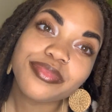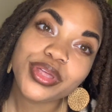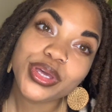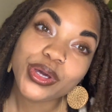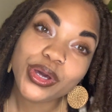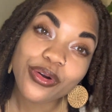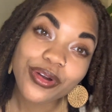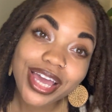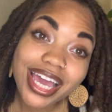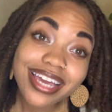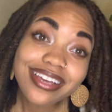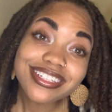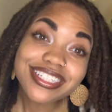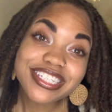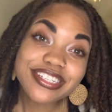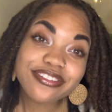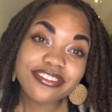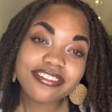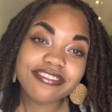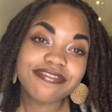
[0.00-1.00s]
Okay,
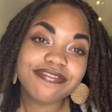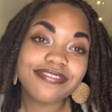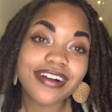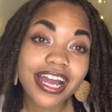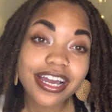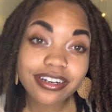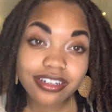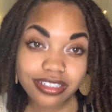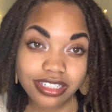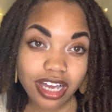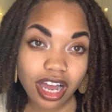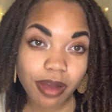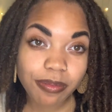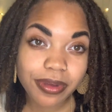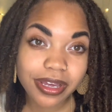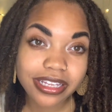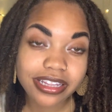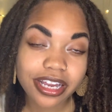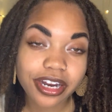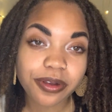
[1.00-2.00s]
so the final
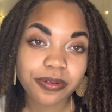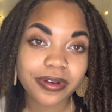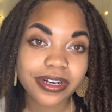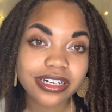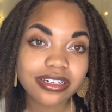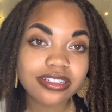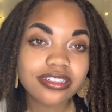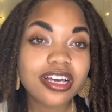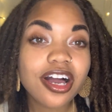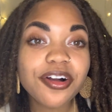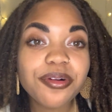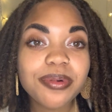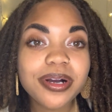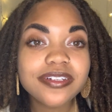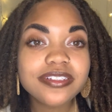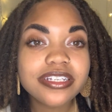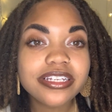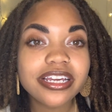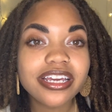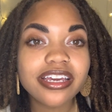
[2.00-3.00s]
topic that I wanted to talk about
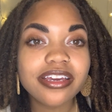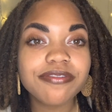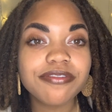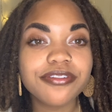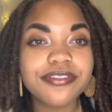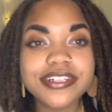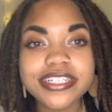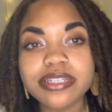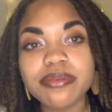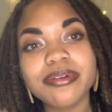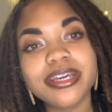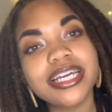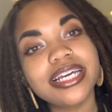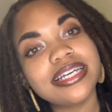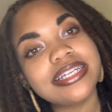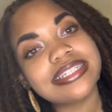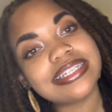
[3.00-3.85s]
today for resumes